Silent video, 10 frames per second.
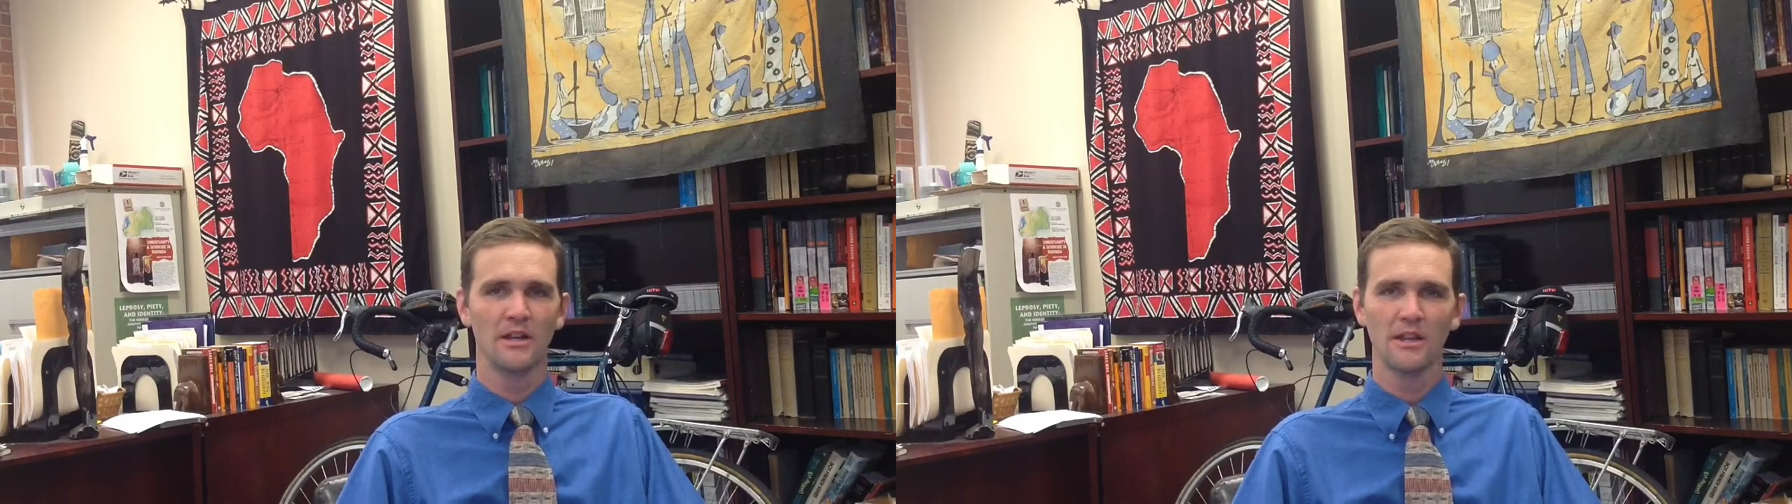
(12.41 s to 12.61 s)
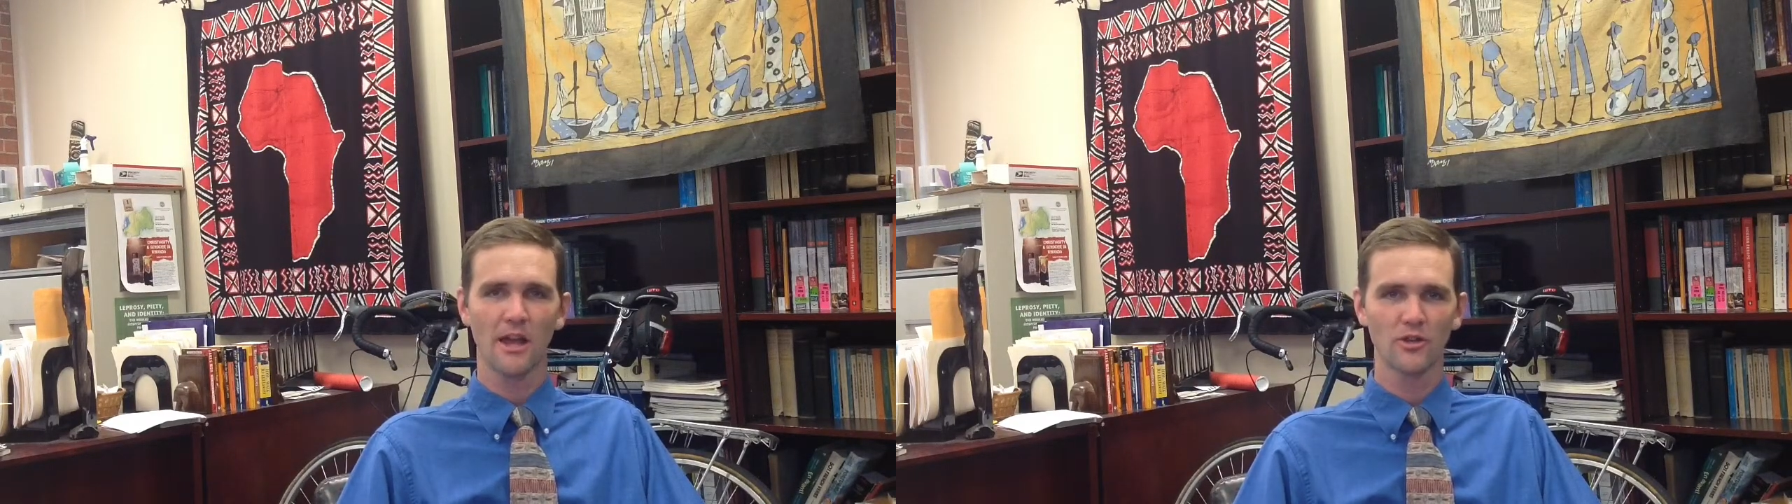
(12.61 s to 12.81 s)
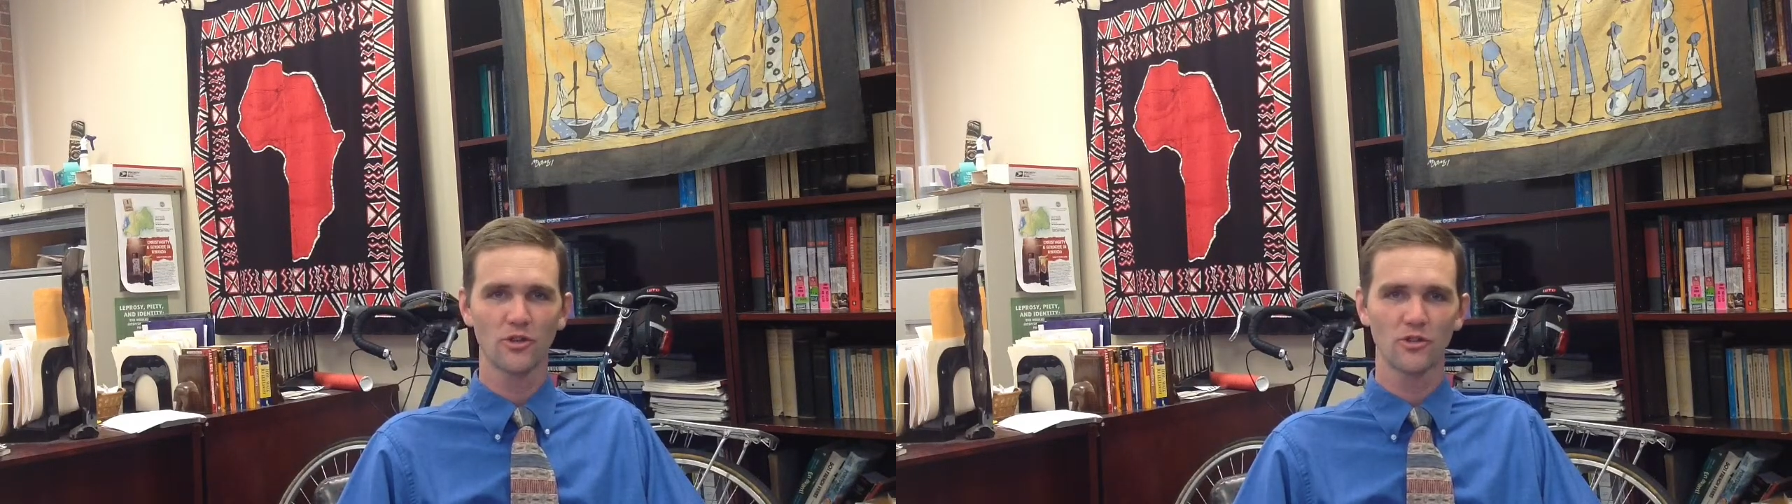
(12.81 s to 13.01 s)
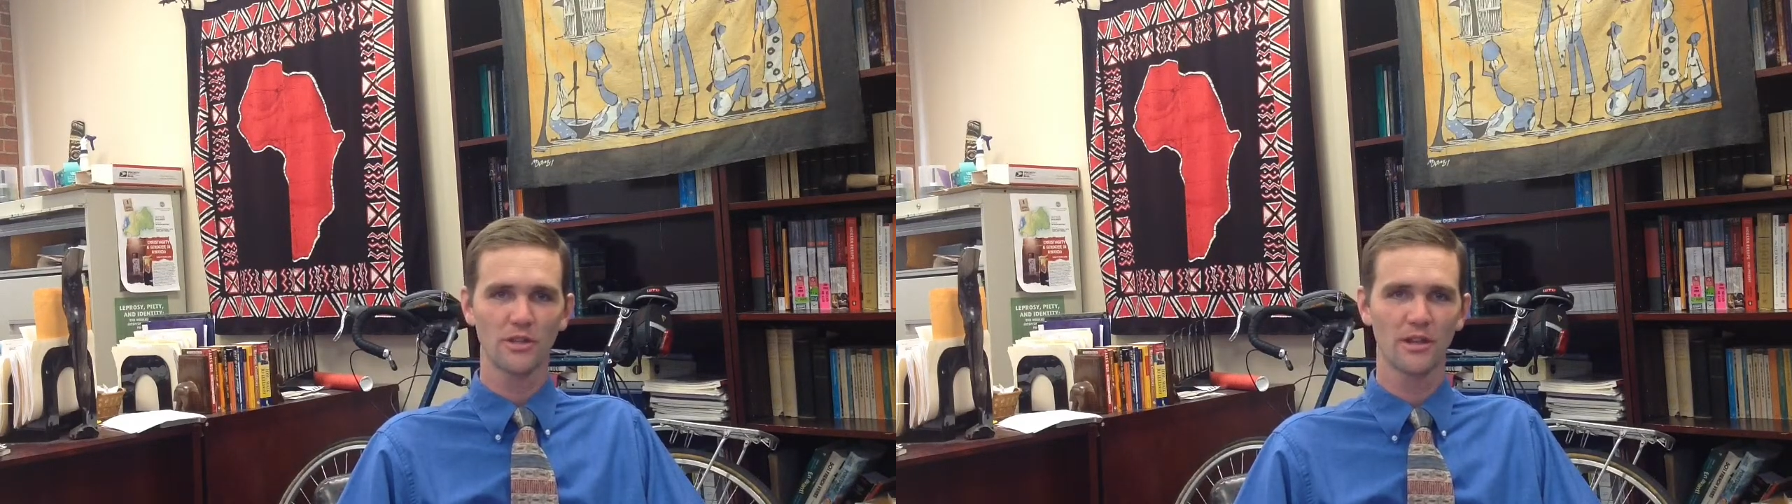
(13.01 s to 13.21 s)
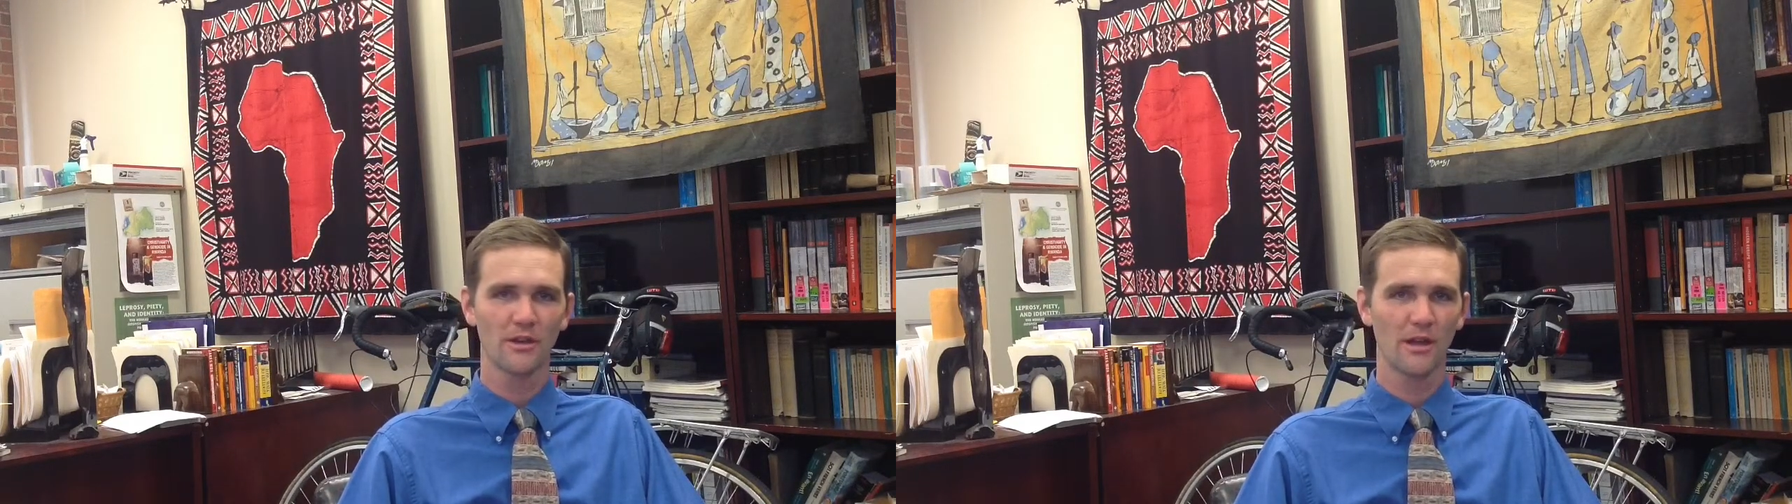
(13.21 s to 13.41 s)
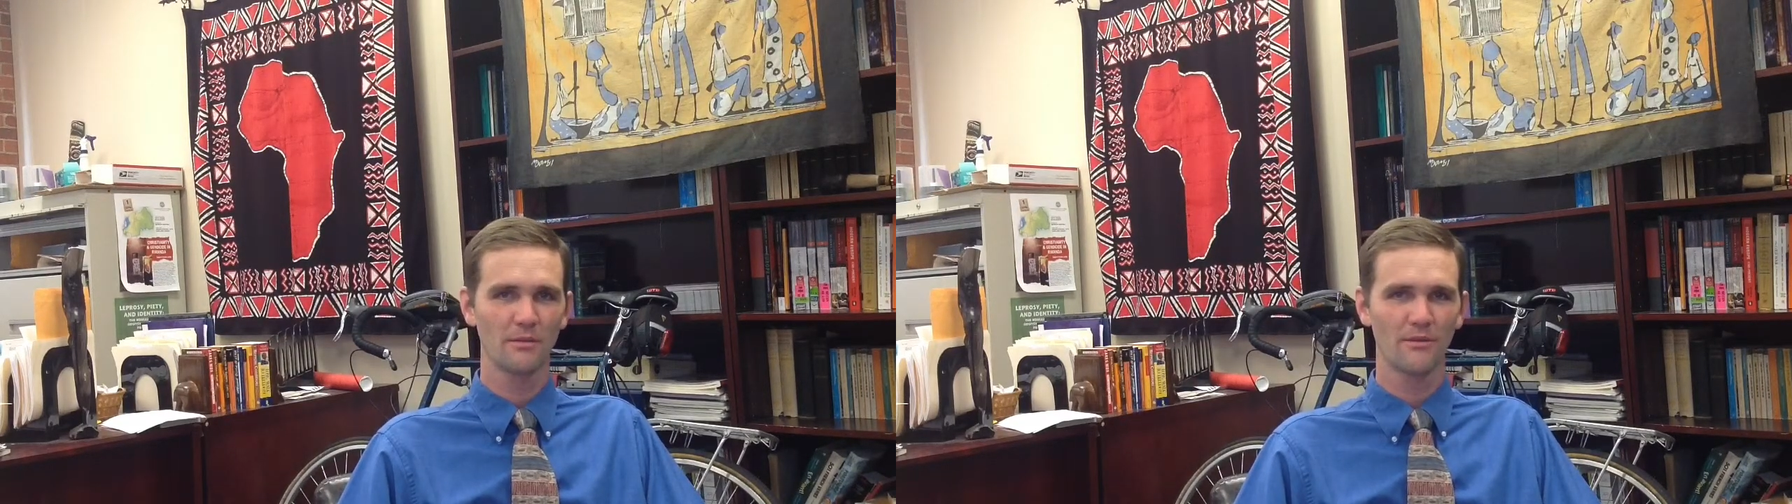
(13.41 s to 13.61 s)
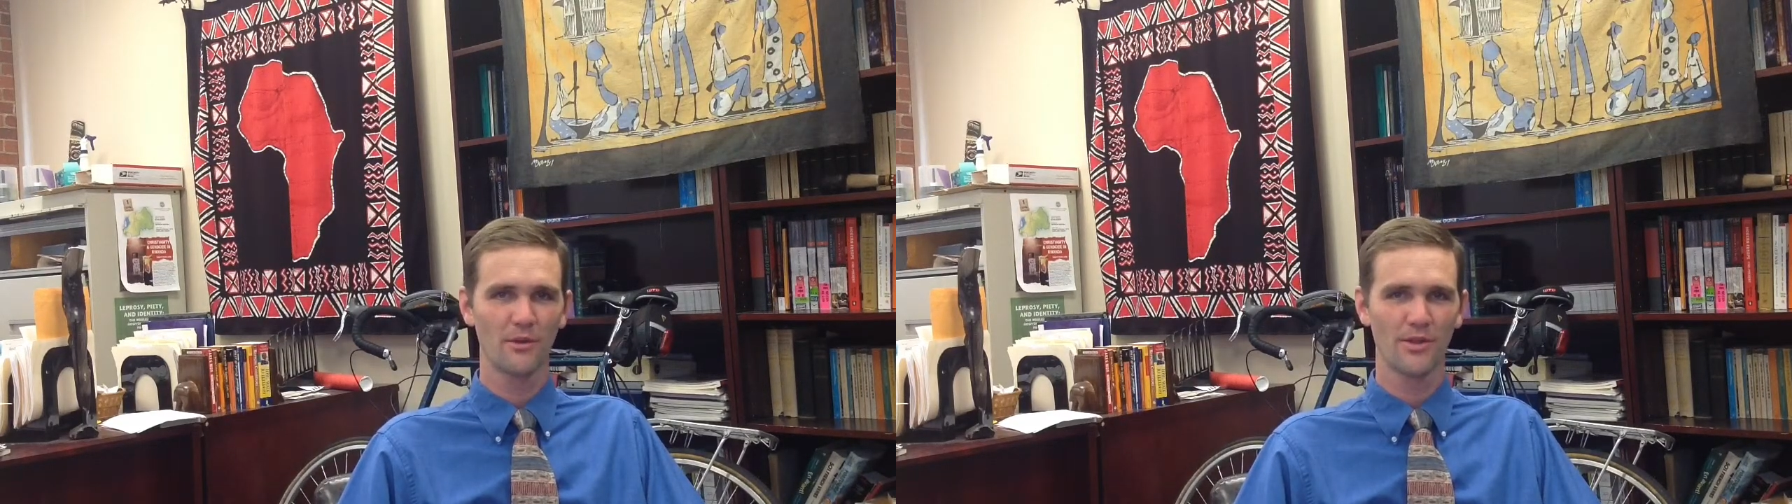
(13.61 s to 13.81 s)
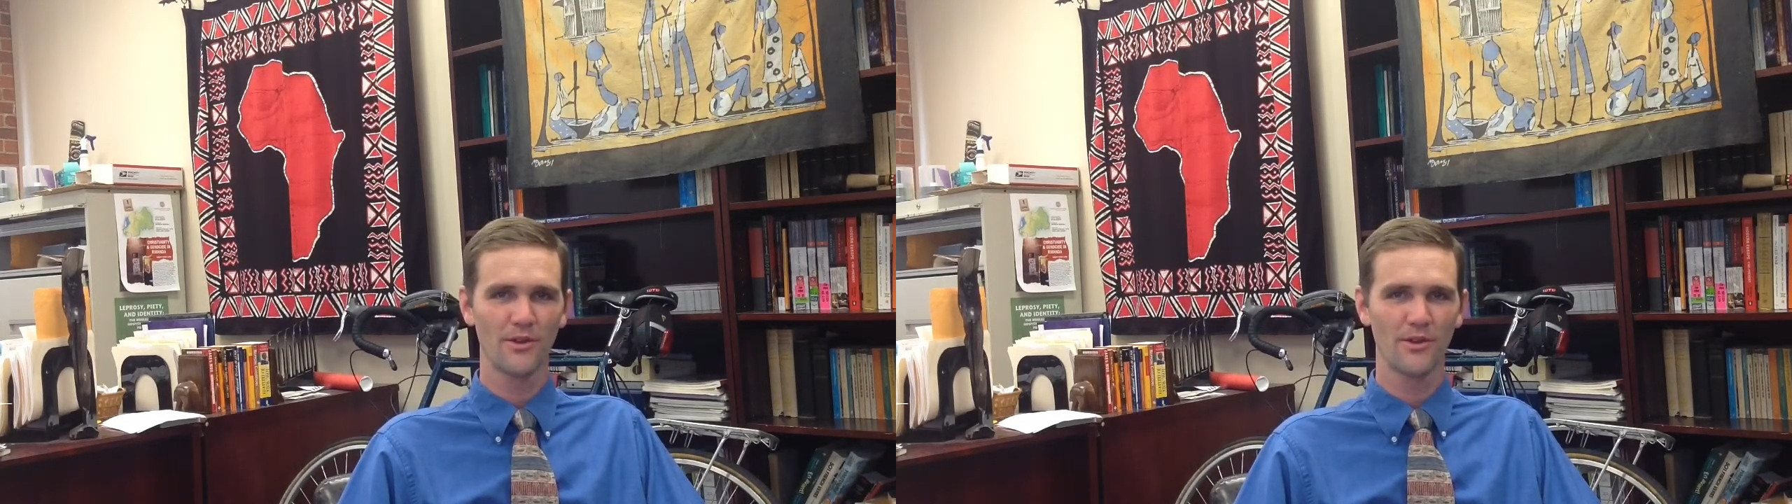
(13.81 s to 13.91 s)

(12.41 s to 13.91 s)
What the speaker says: lectures before